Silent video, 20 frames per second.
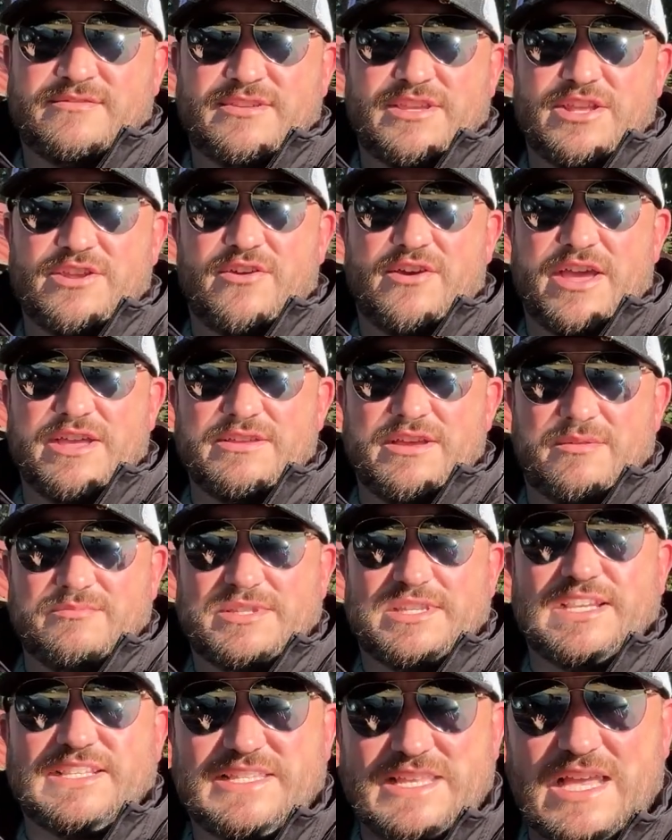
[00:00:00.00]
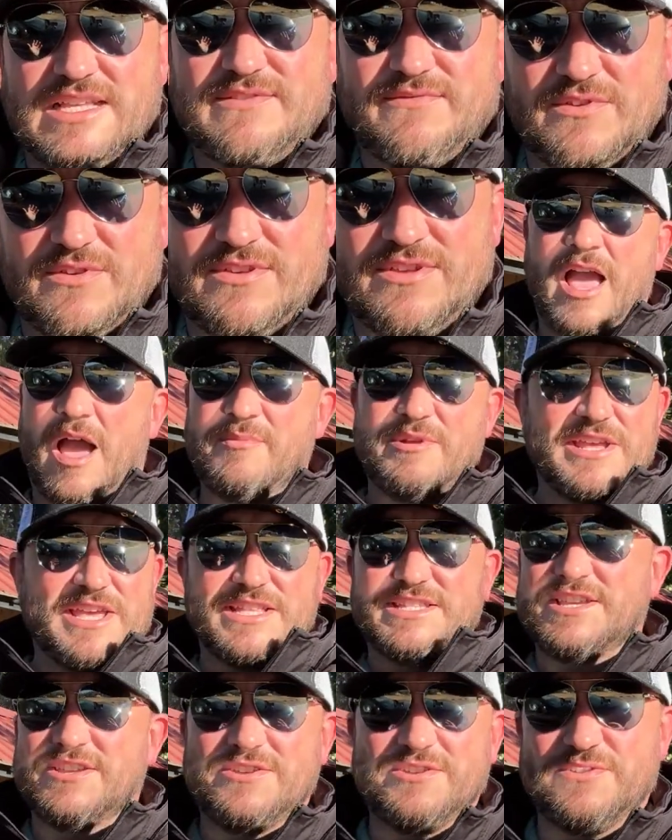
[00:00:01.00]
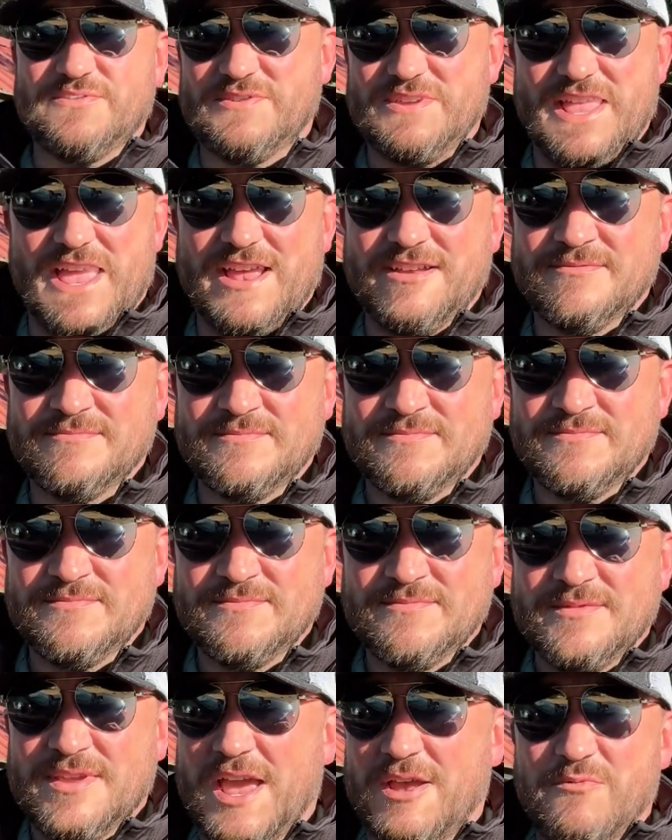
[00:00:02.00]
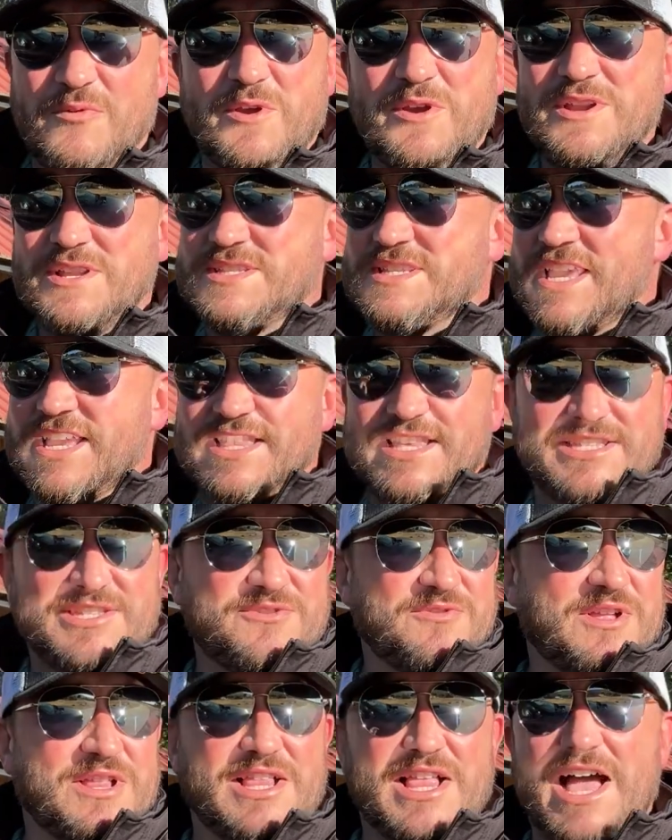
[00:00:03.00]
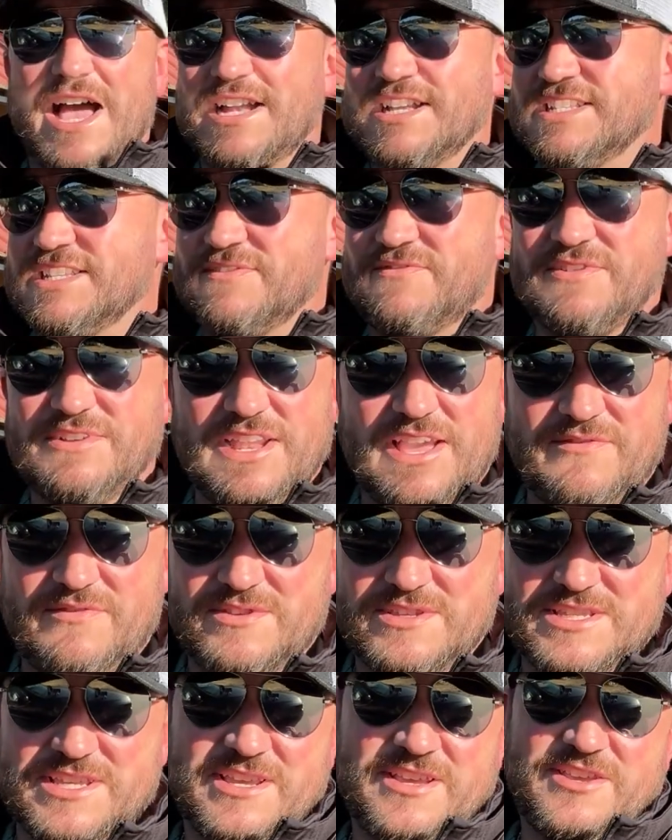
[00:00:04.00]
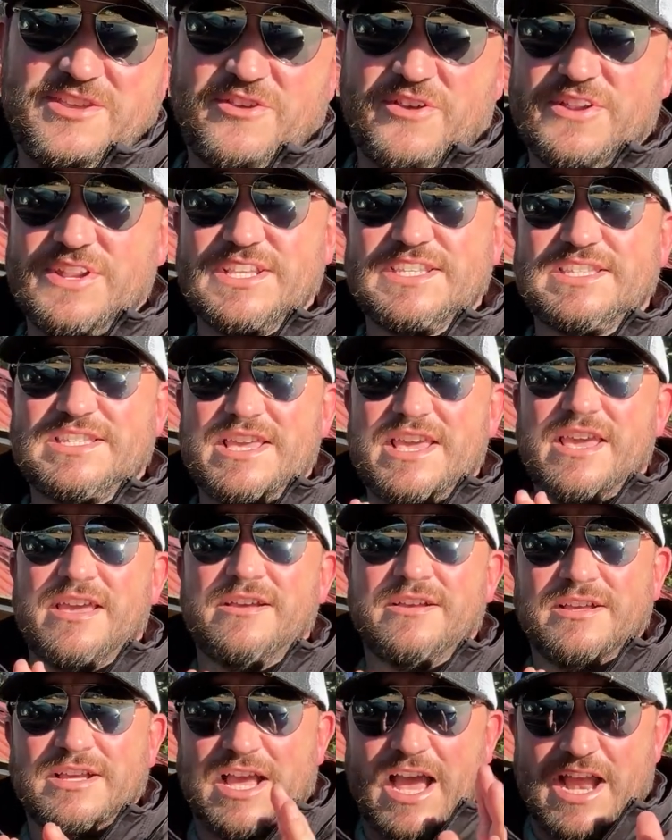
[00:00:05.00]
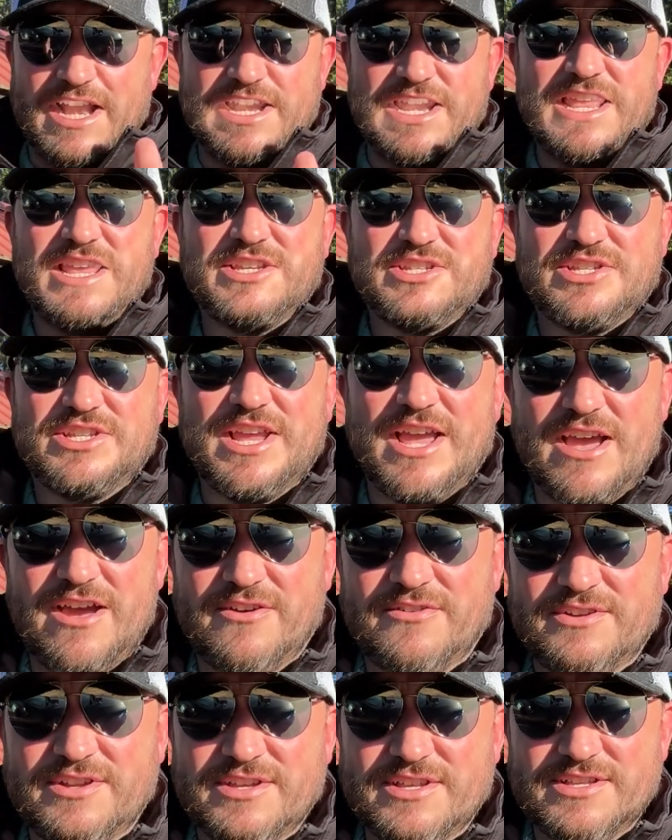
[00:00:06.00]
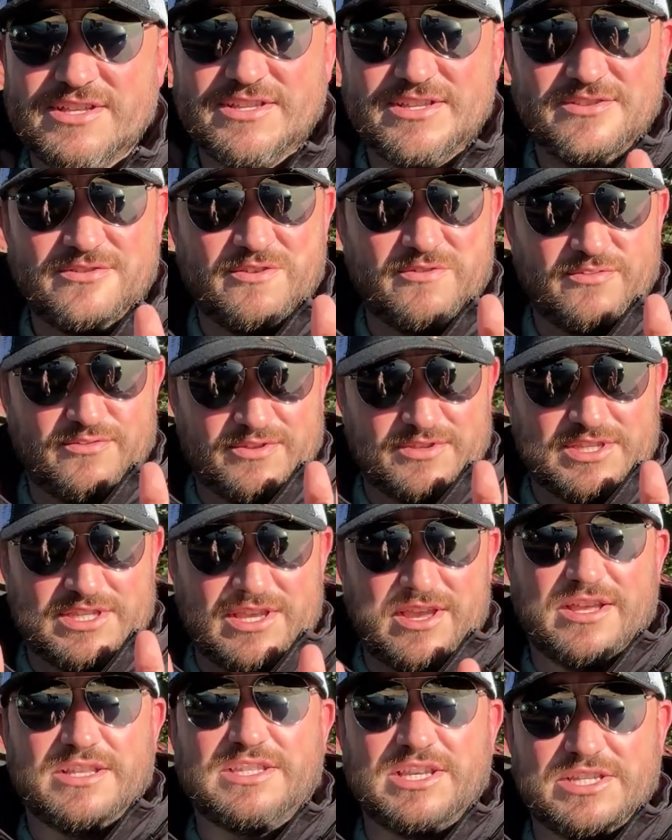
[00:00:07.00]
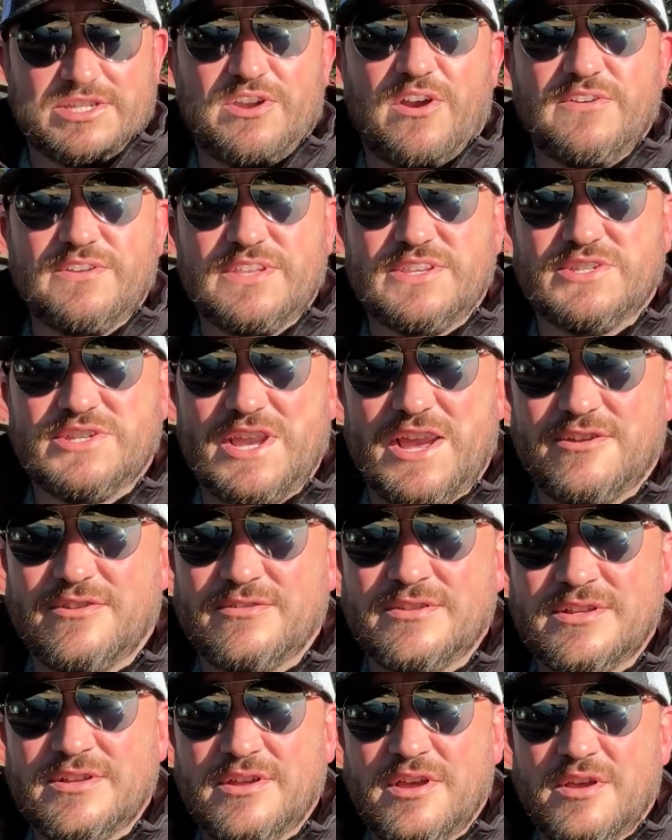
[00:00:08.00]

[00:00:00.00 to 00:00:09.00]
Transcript: You know, I'm successful. I'm going to continue doing that. And we're going to take this to a lot of different levels. You're going to see I niche down to start this channel,